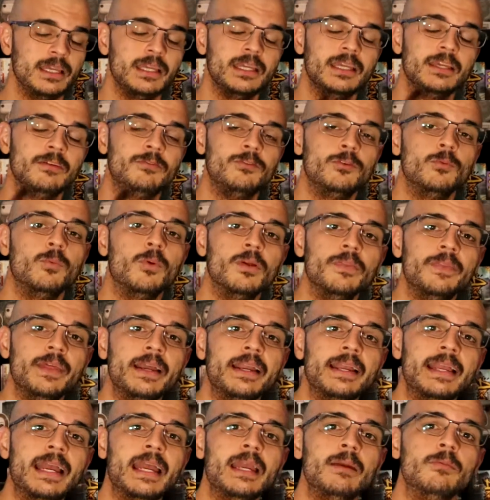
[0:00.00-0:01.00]
If you want
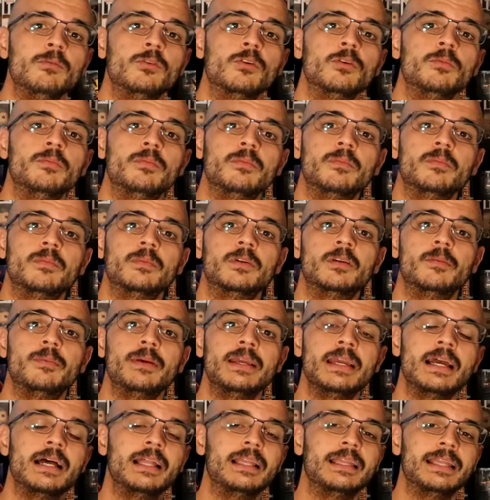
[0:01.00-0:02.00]
that games group to
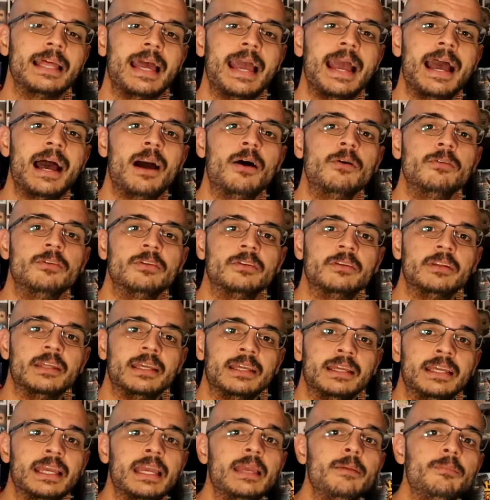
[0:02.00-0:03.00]
be allowed to
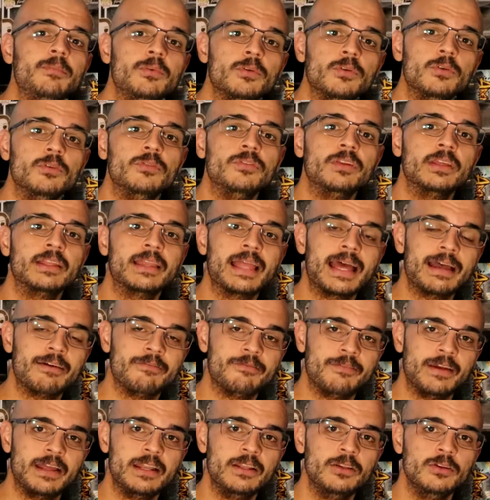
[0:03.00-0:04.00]
keep using that
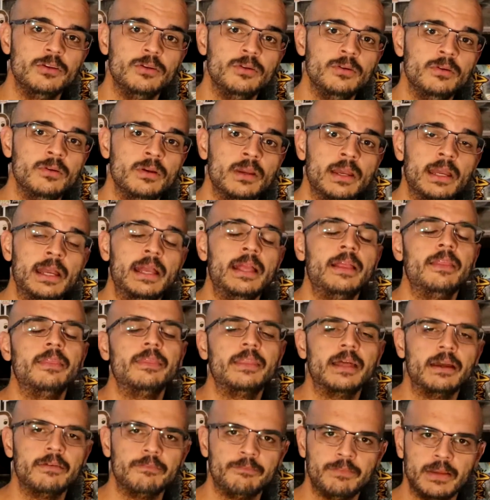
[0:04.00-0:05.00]
venue
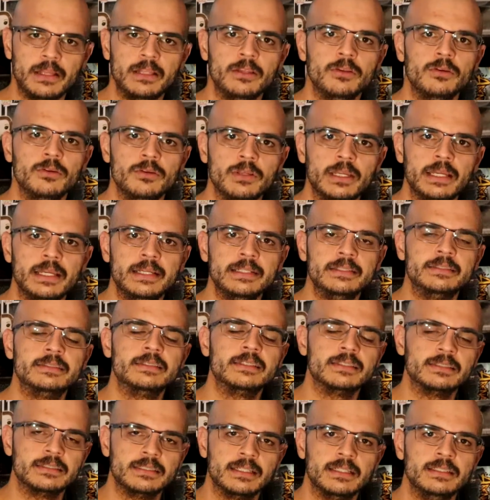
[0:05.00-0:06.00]
needs
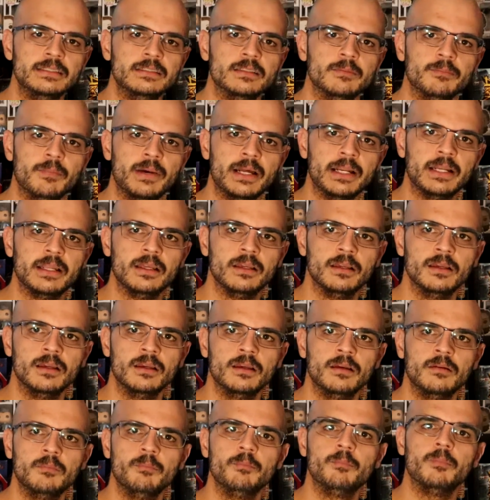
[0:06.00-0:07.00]
to see some money.
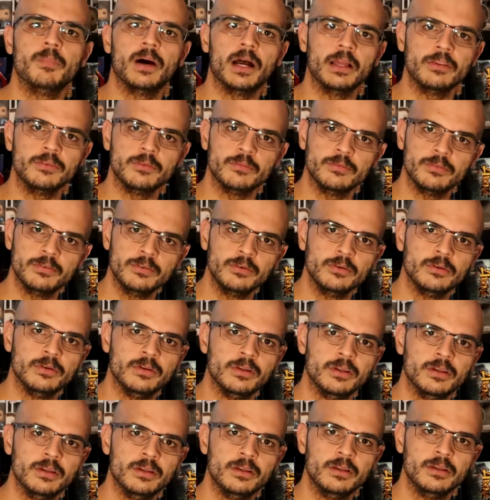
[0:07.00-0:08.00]
Buy some food.
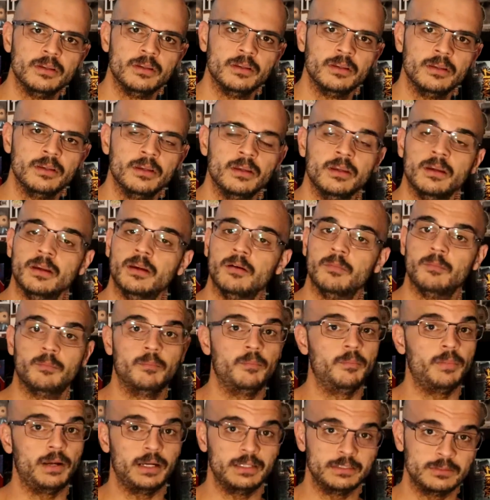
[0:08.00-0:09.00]

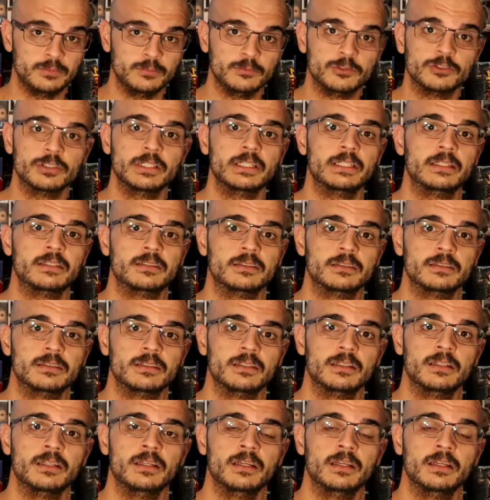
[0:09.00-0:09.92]
Buy some drinks.